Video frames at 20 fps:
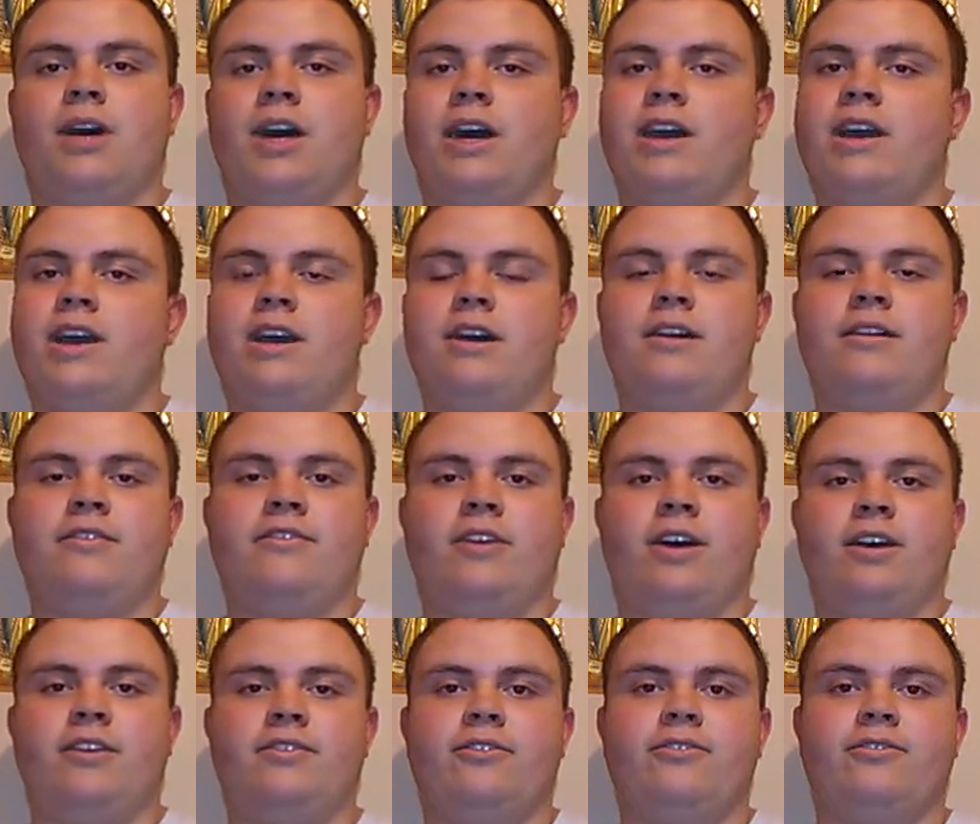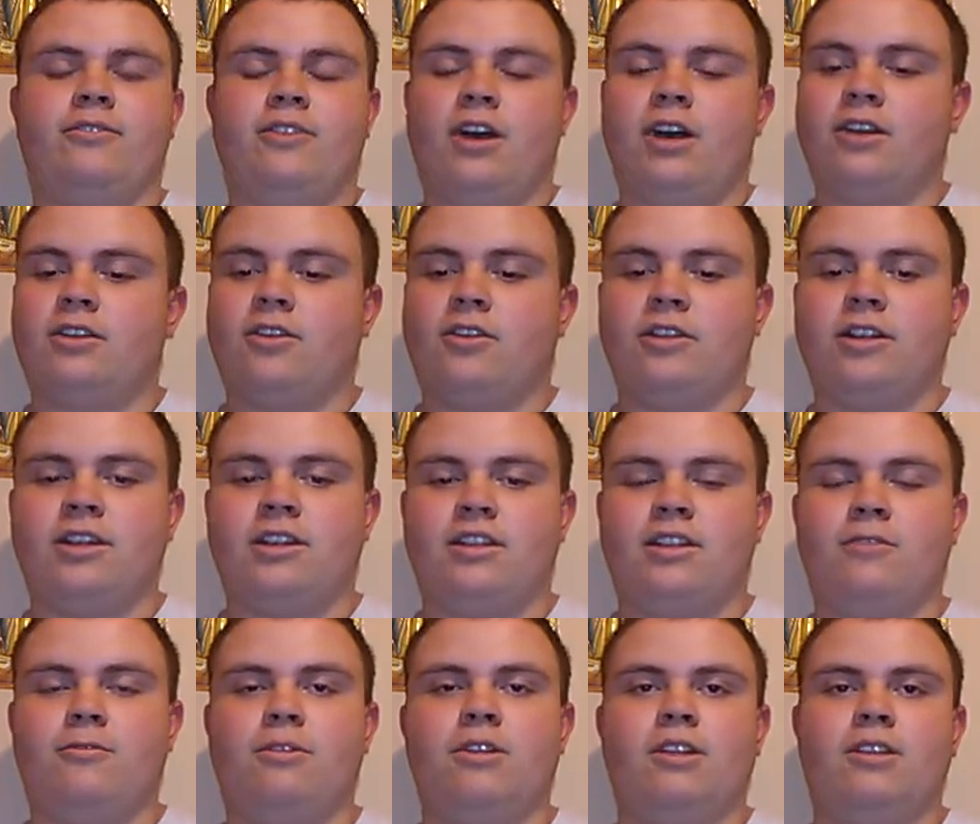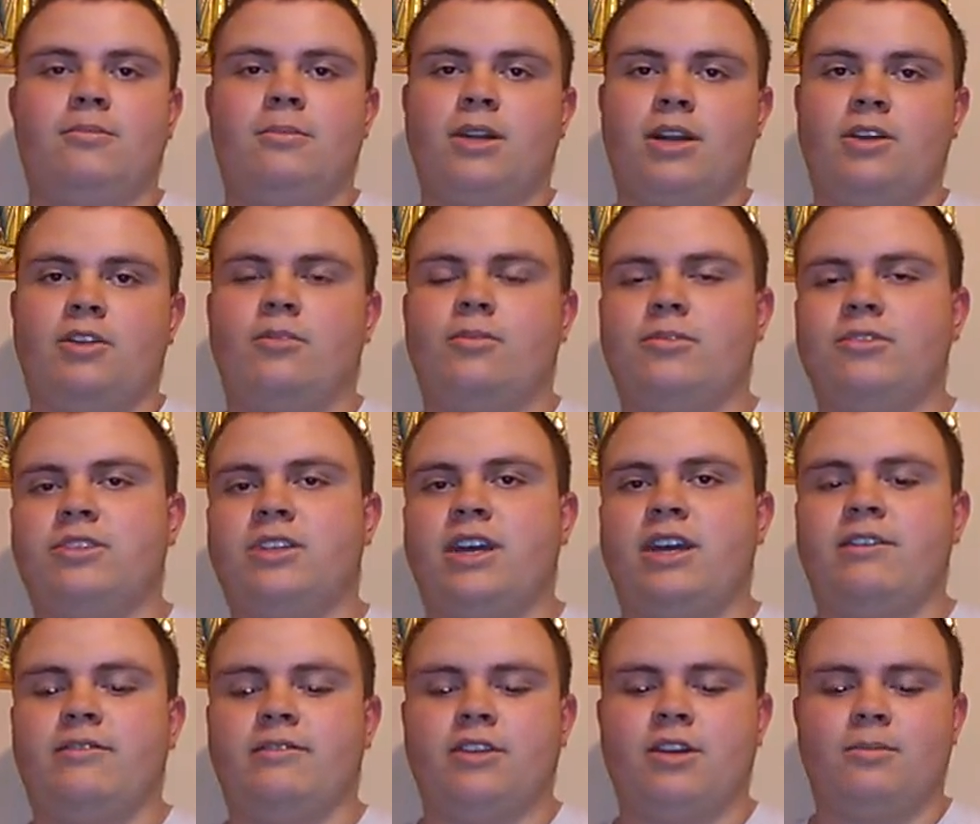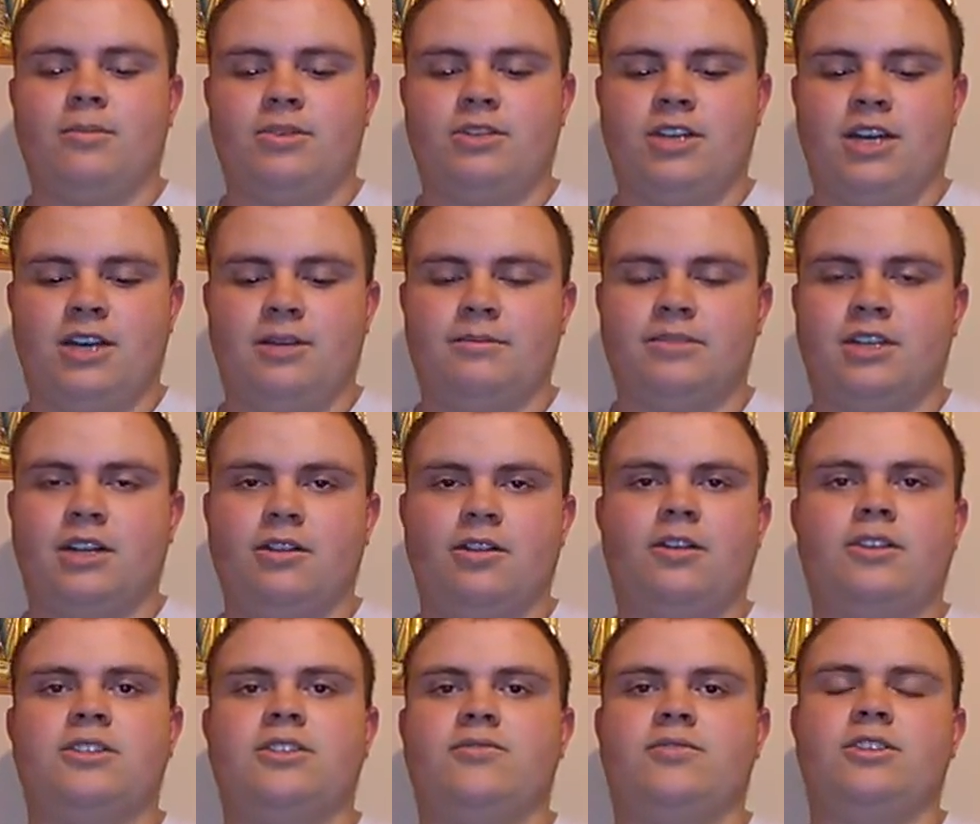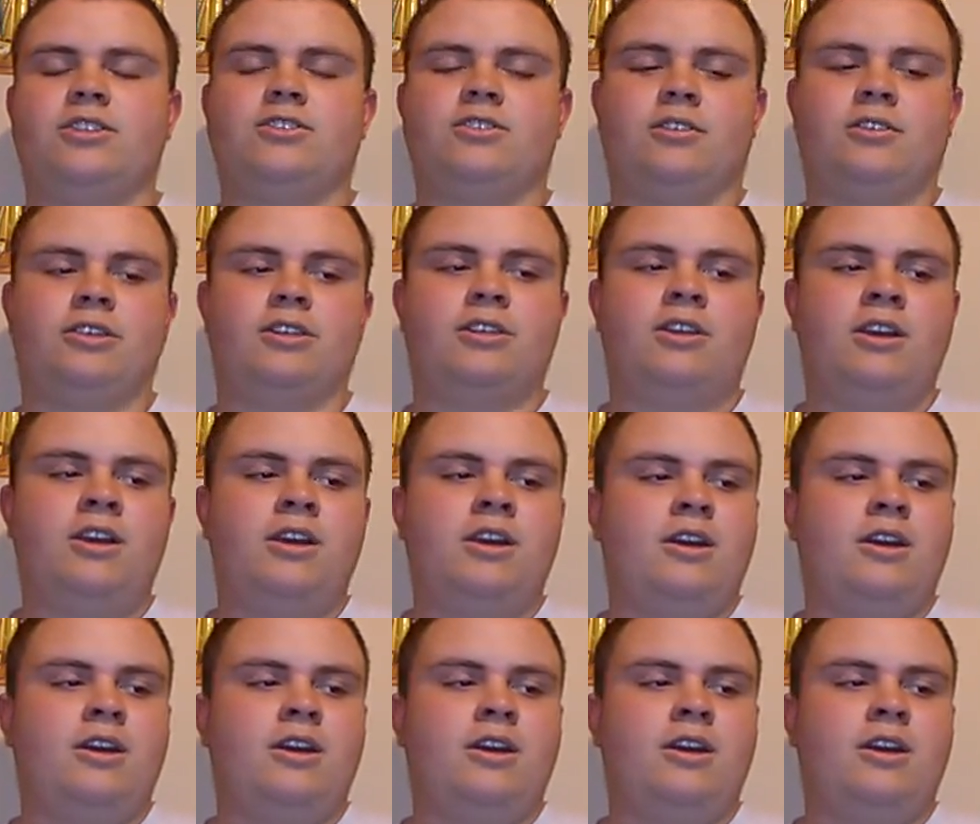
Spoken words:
I've not caught anything with it, but I almost have a couple times. I lost fish on it.